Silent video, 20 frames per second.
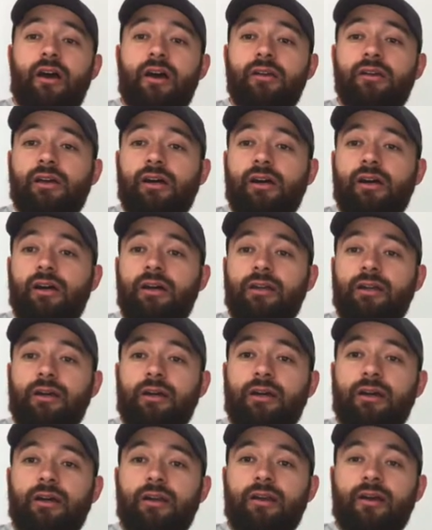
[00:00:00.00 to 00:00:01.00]
da
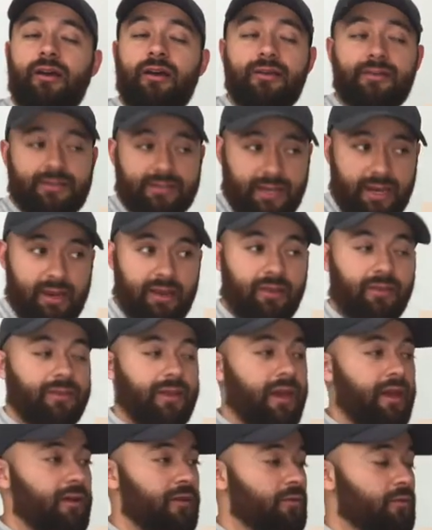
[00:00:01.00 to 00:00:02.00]
da da. Say
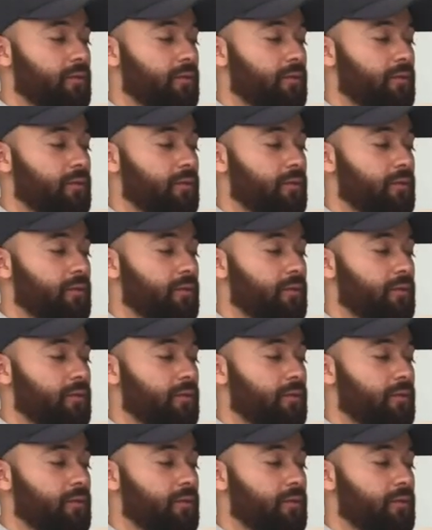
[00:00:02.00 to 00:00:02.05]
that